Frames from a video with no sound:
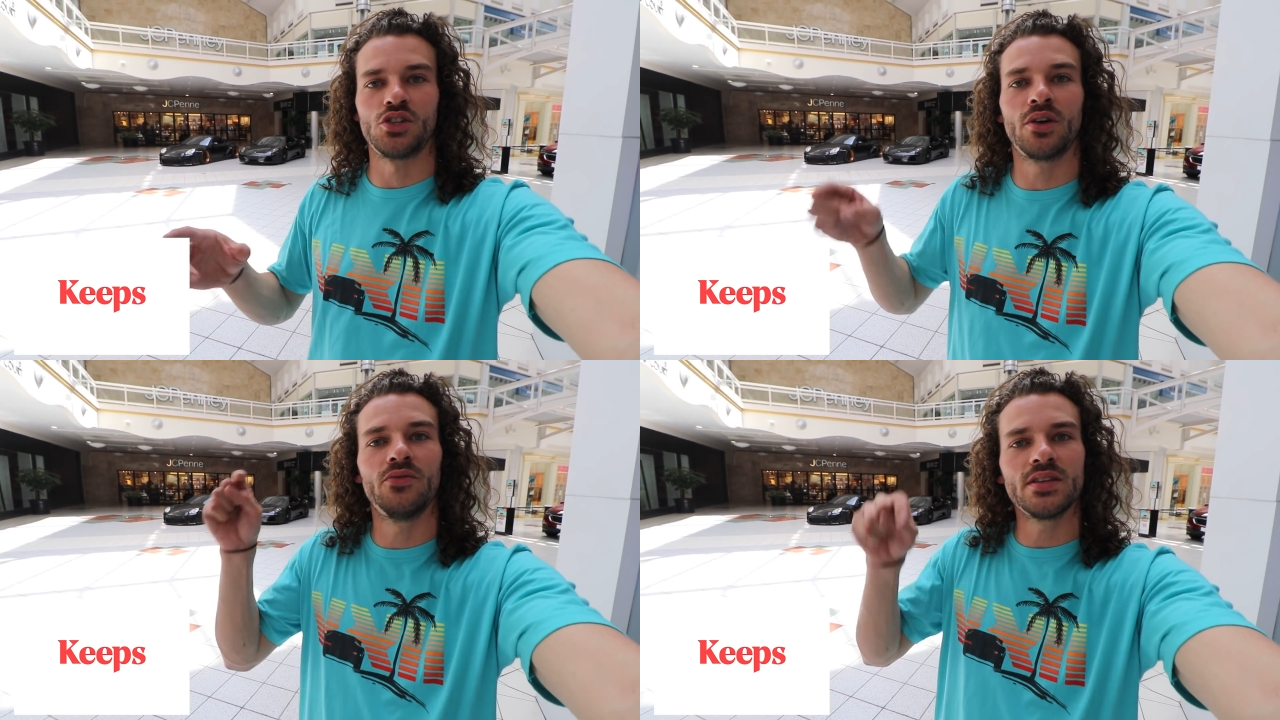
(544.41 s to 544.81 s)

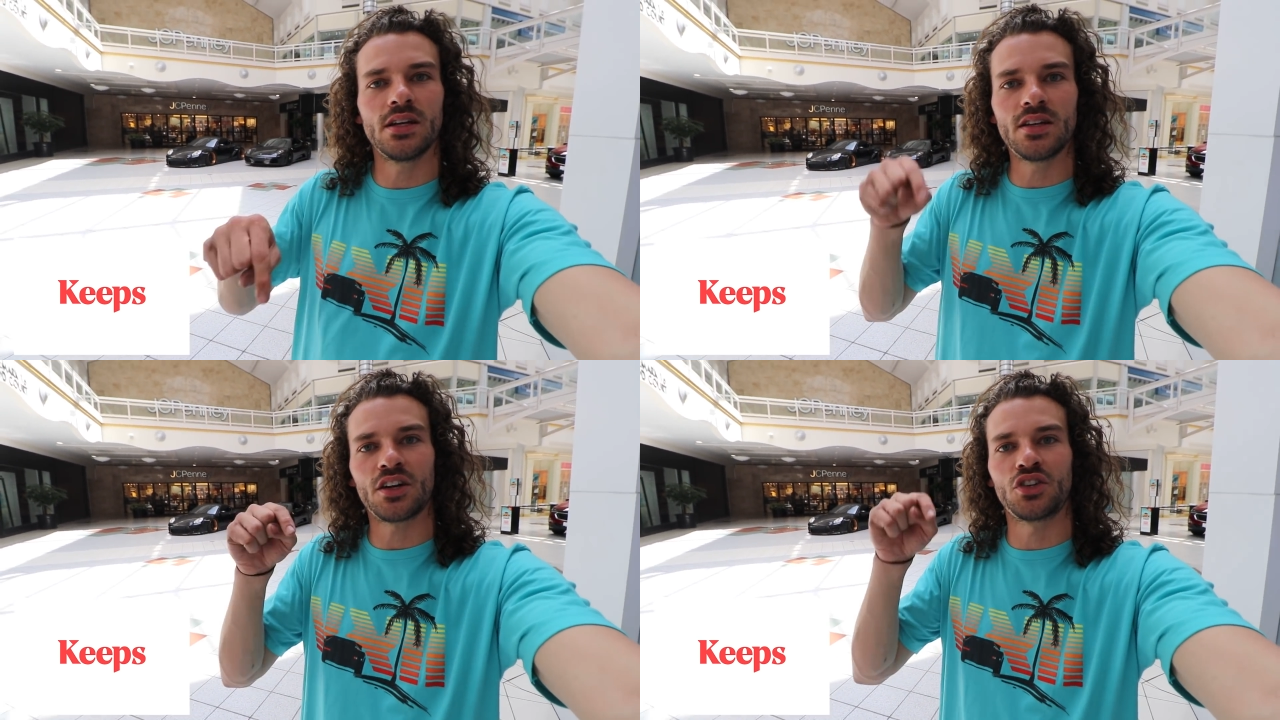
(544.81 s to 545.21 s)
You can
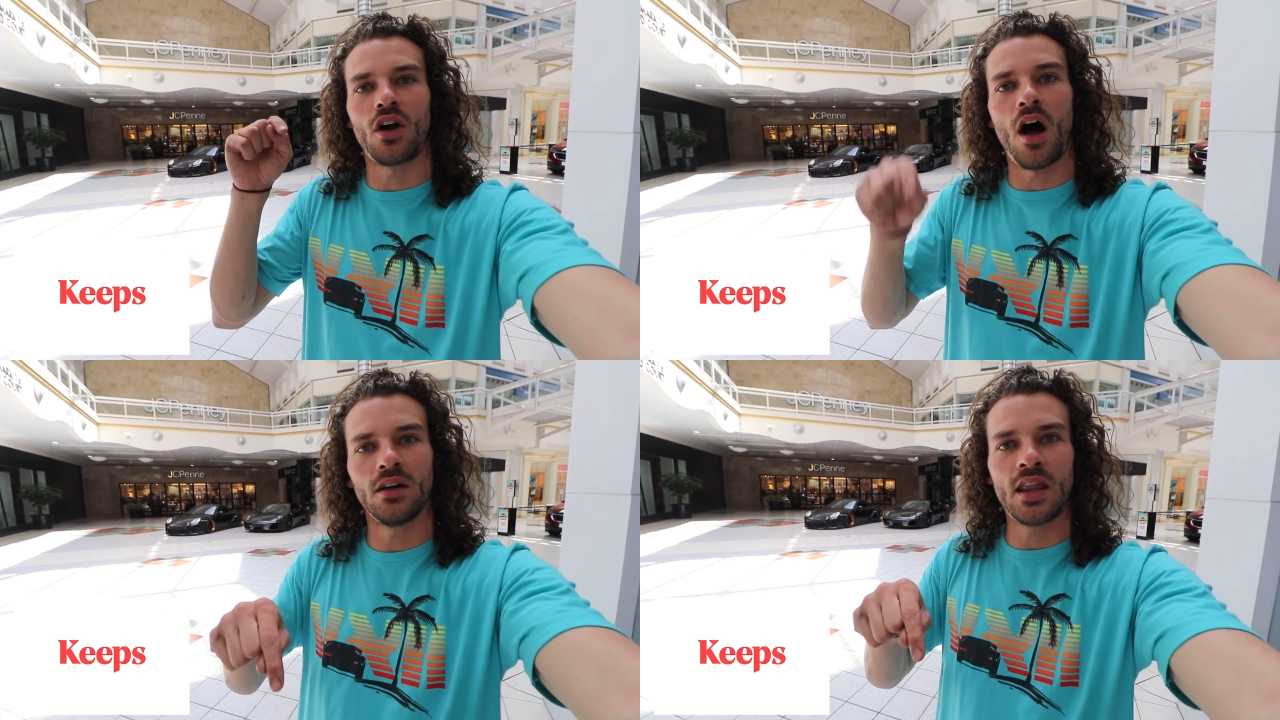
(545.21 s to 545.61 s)
visit a doctor
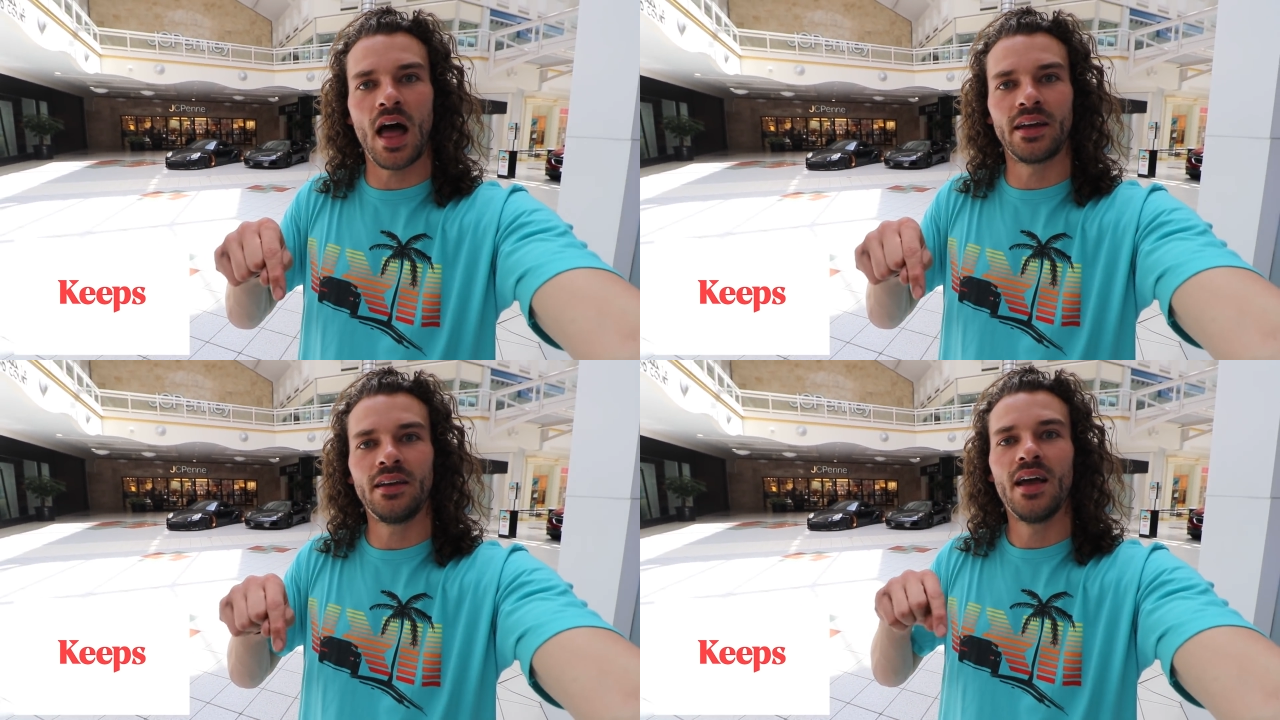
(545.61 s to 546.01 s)

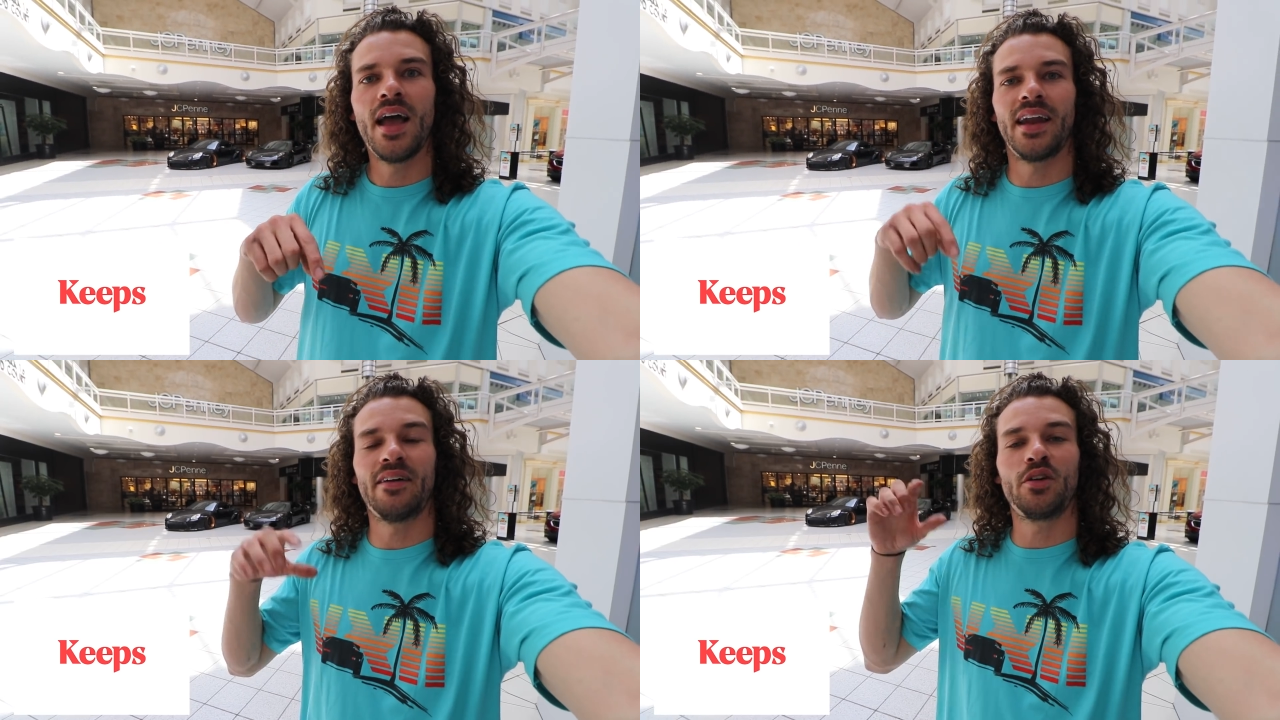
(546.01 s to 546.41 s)
online
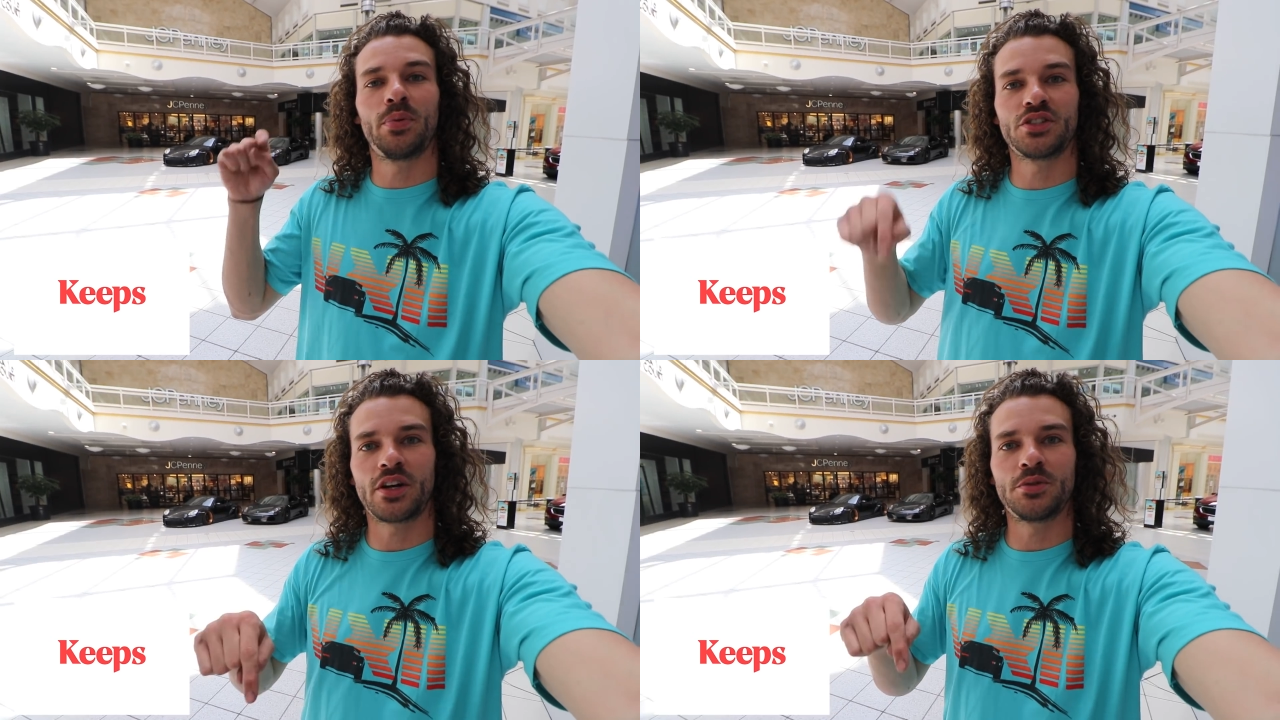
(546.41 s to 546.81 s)
and have your
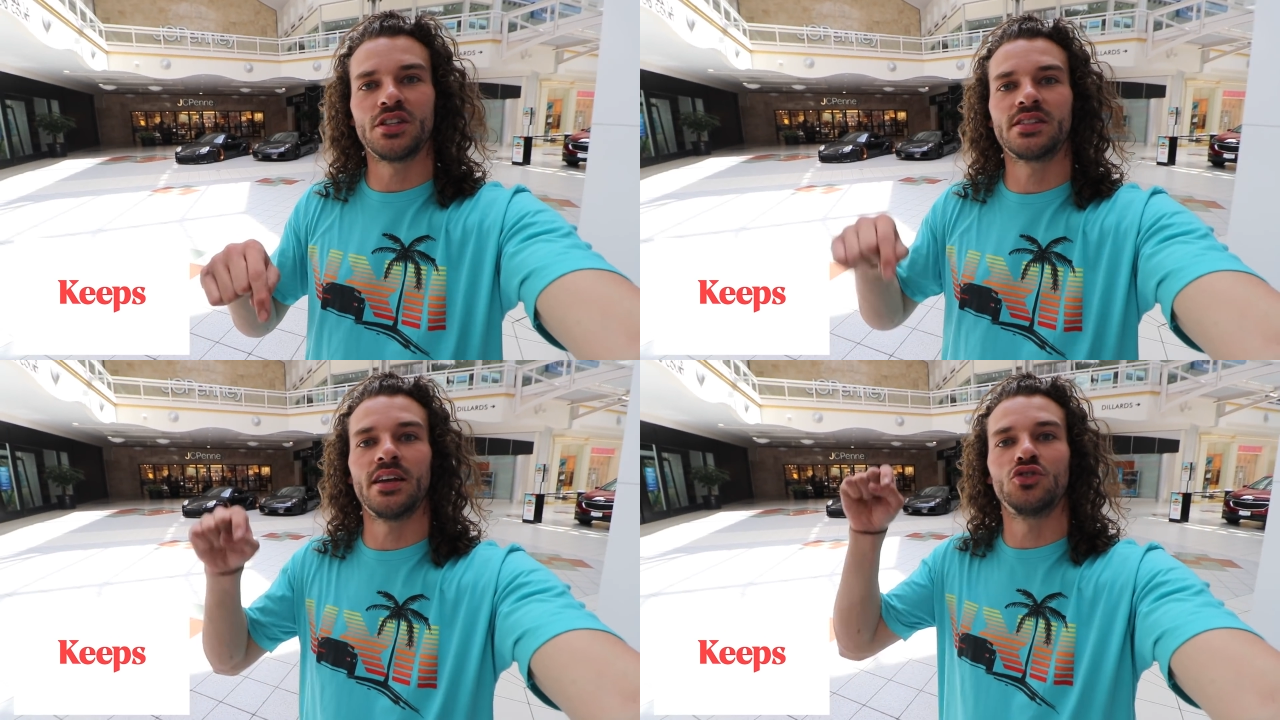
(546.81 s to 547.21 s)

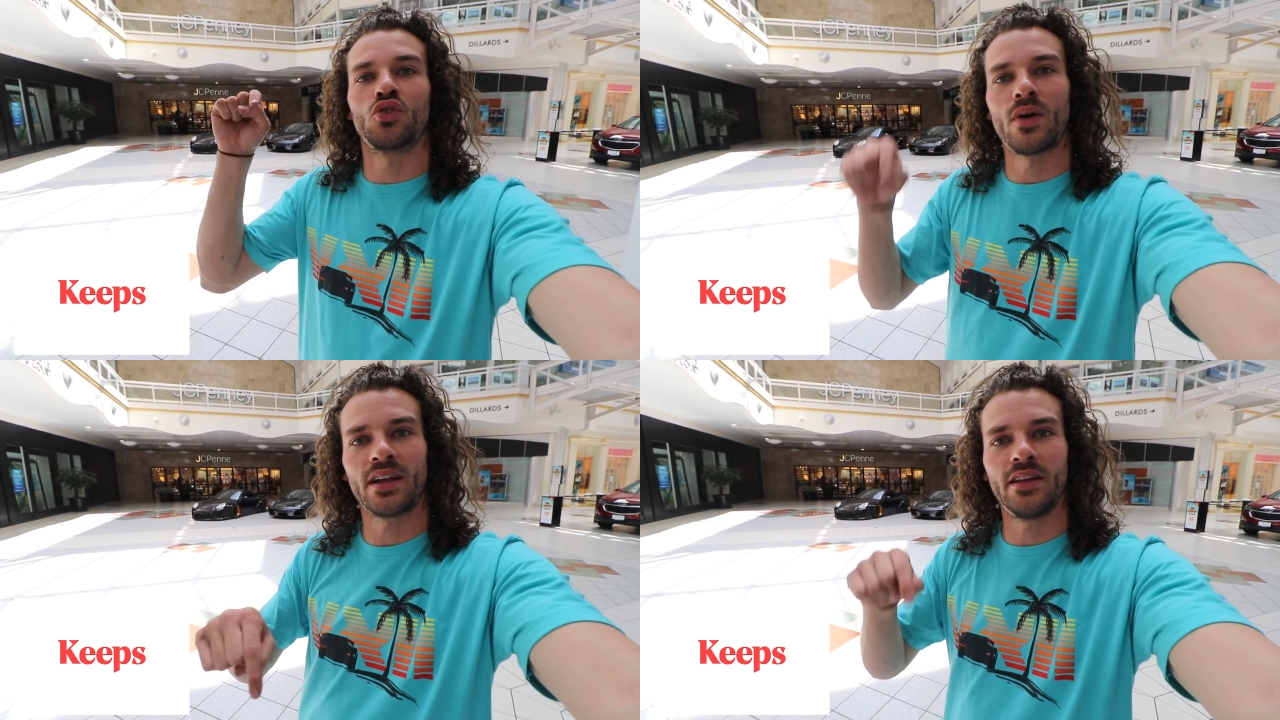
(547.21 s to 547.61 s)
prescription sent
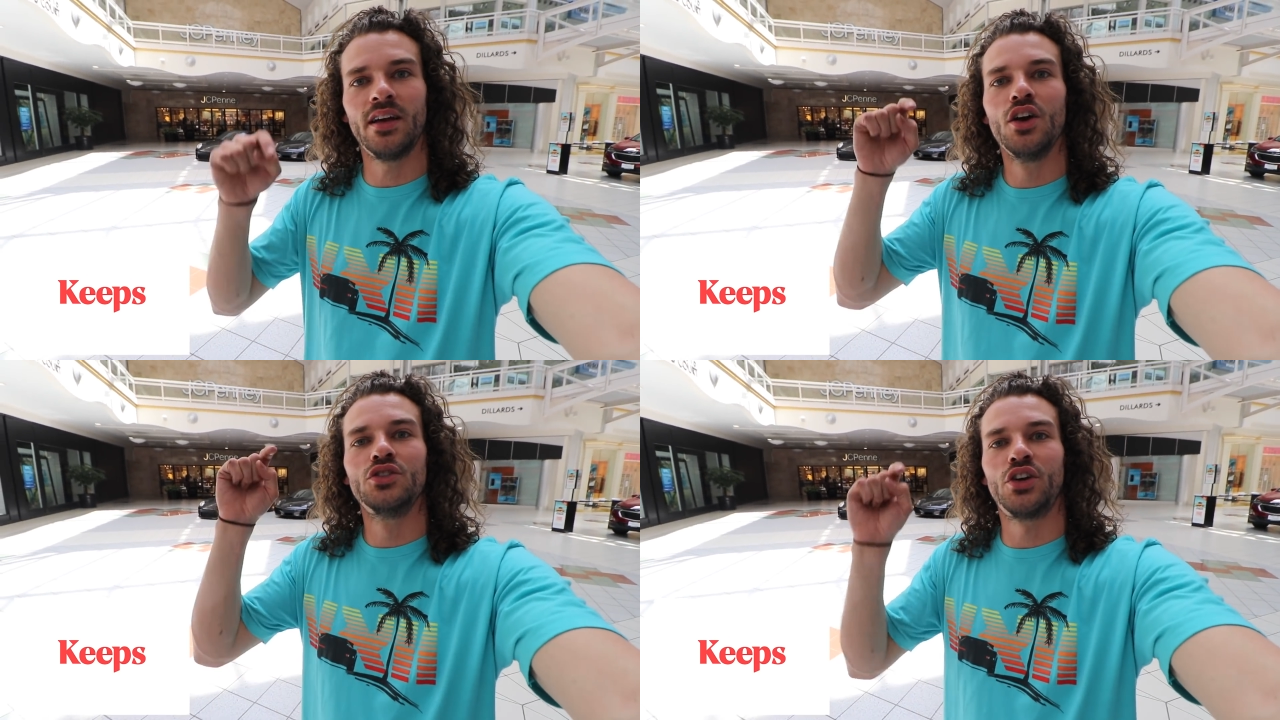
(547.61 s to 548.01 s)

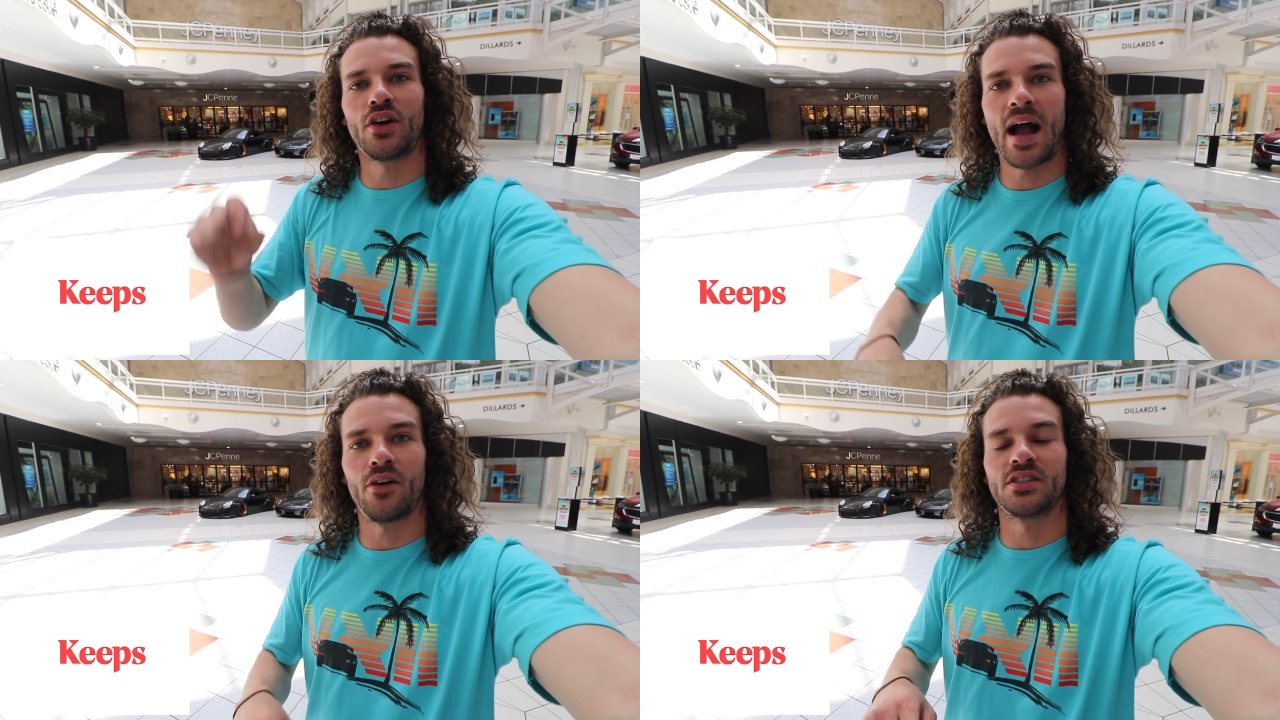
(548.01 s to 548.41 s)
directly to
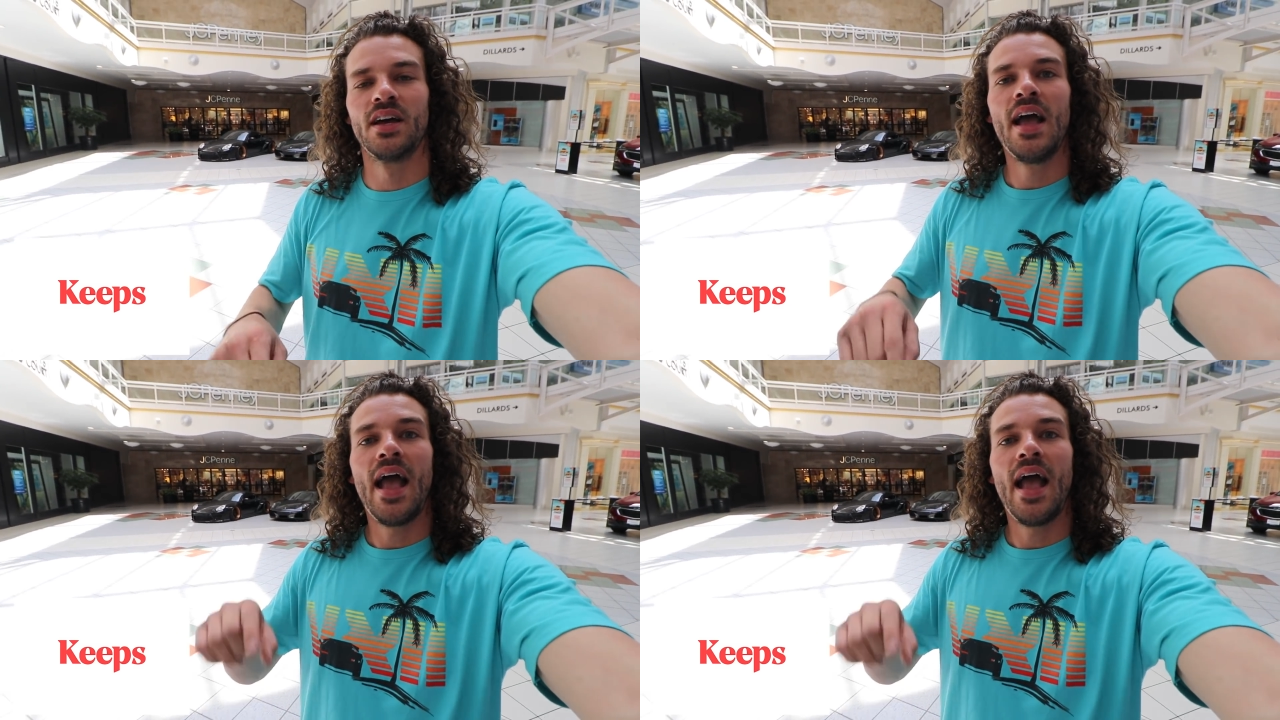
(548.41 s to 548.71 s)
your house.